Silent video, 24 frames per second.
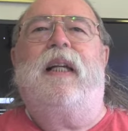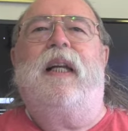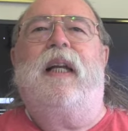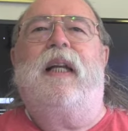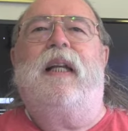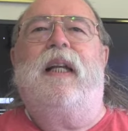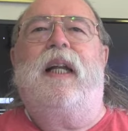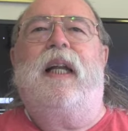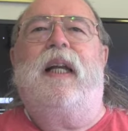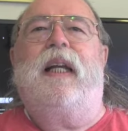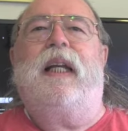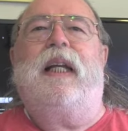
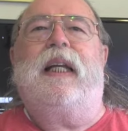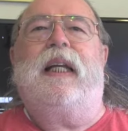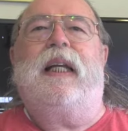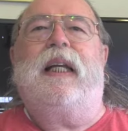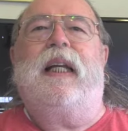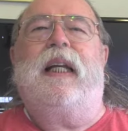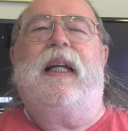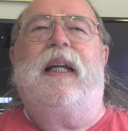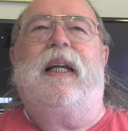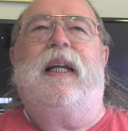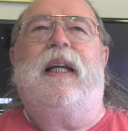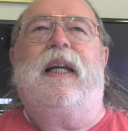And then he
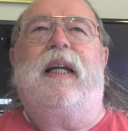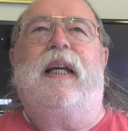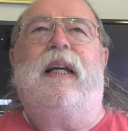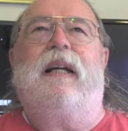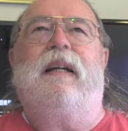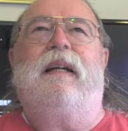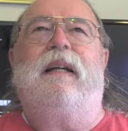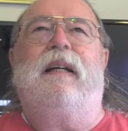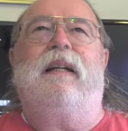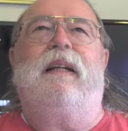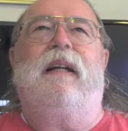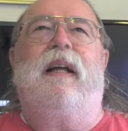did
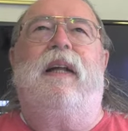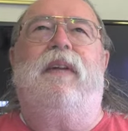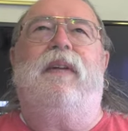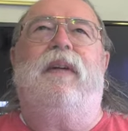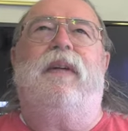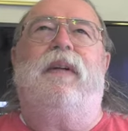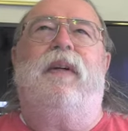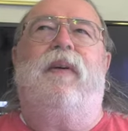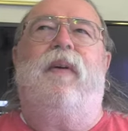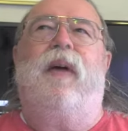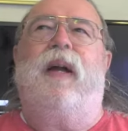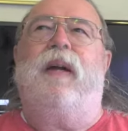another
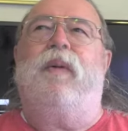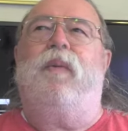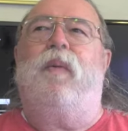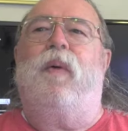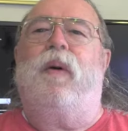great